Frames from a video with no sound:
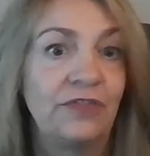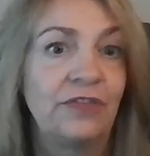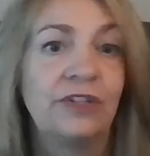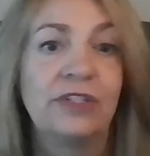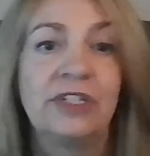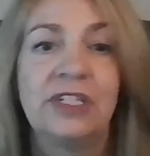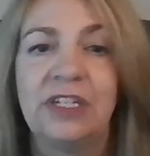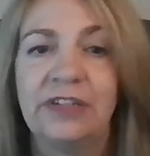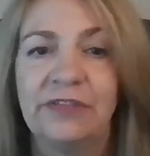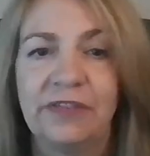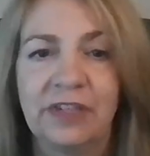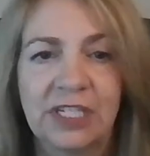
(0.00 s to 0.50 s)

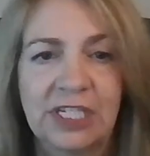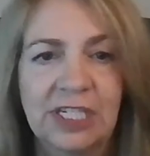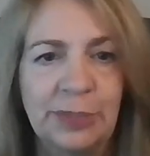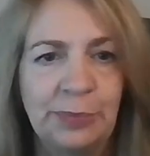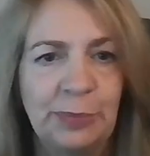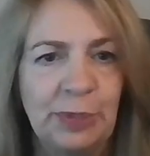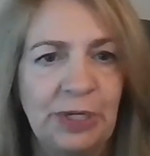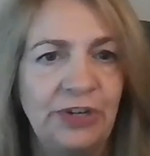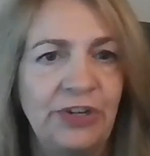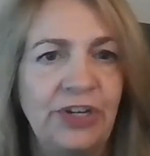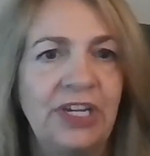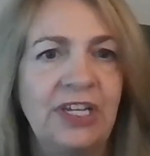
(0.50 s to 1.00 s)
diversity of
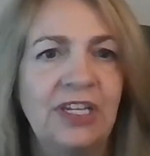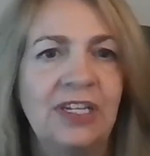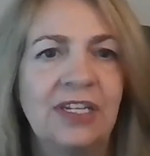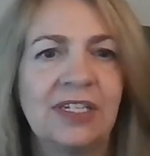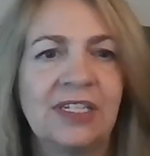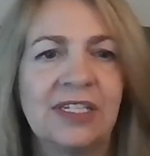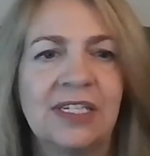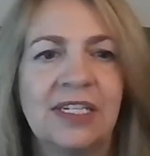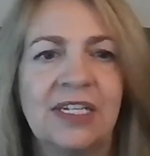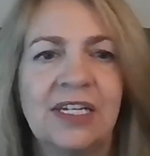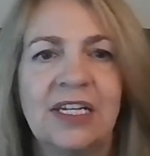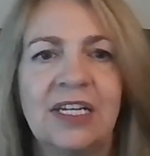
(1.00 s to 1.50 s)

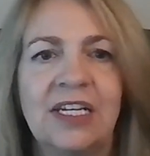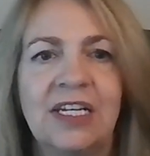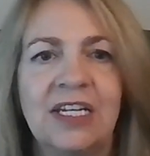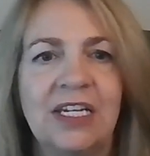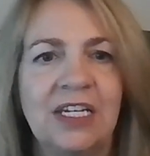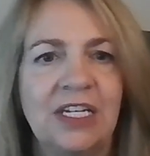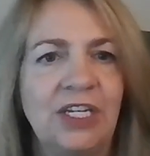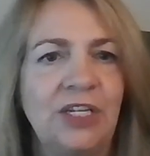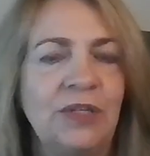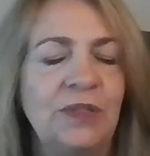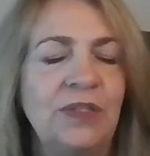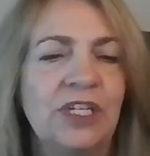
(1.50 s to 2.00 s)
experience,
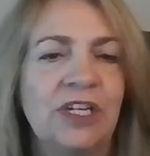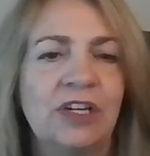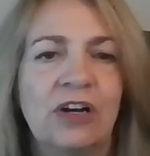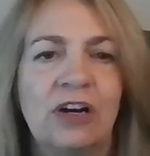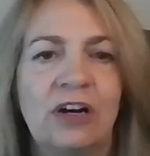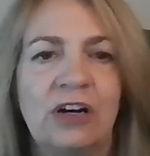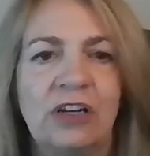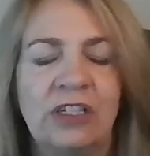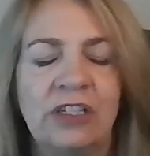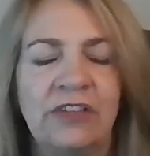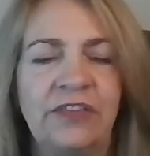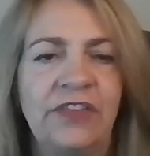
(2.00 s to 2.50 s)
using
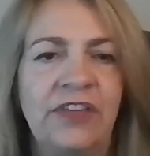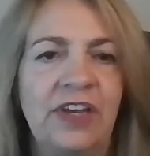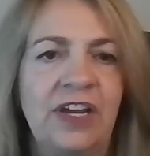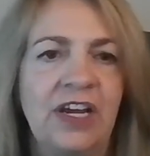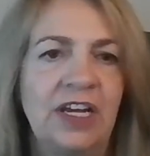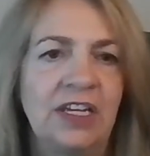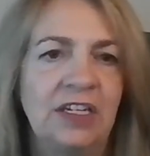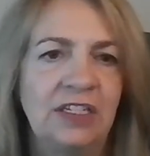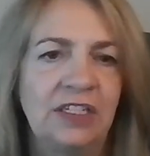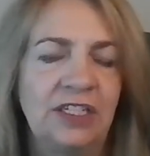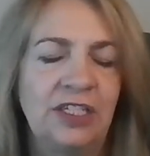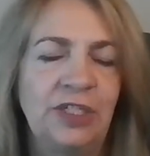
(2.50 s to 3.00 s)
all of
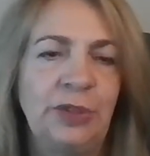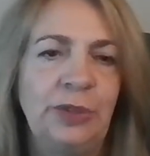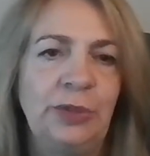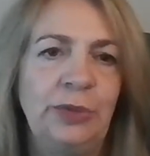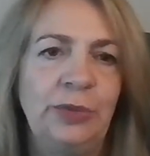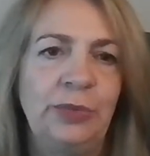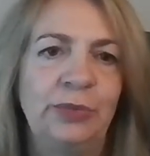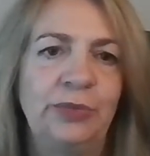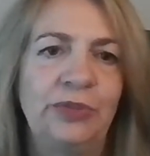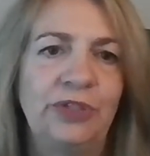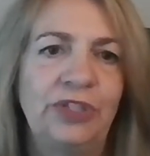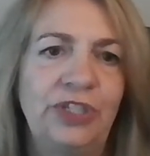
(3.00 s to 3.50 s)
that
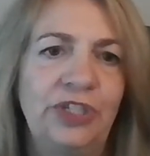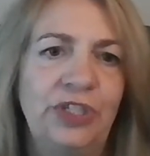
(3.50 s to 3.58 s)
to